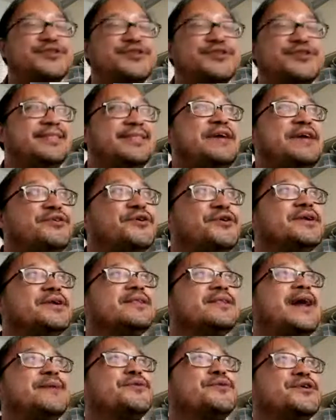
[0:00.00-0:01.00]
So
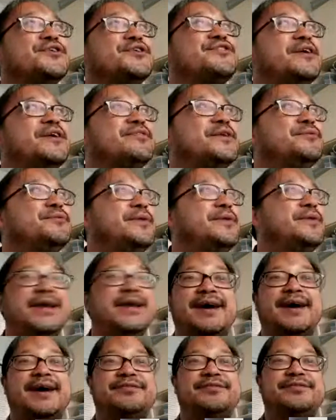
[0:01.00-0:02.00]
they've heard a lot more
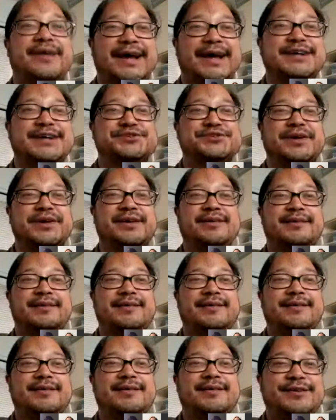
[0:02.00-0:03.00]
stuff than we have
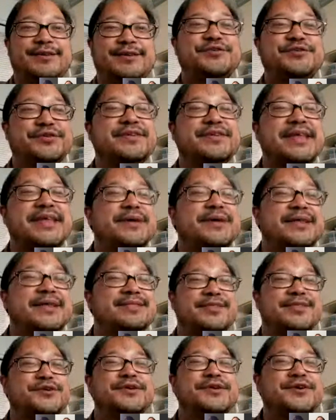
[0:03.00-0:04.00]
actually. So
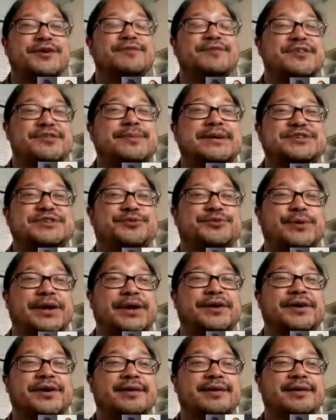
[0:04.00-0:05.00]
for them, the learning curve
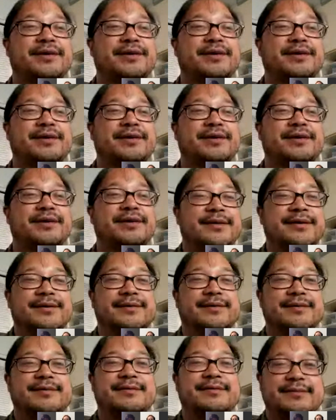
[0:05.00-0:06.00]
is much quicker.
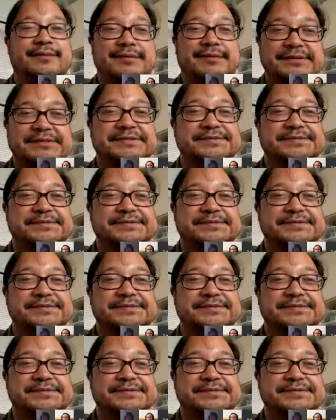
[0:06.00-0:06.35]
Yeah.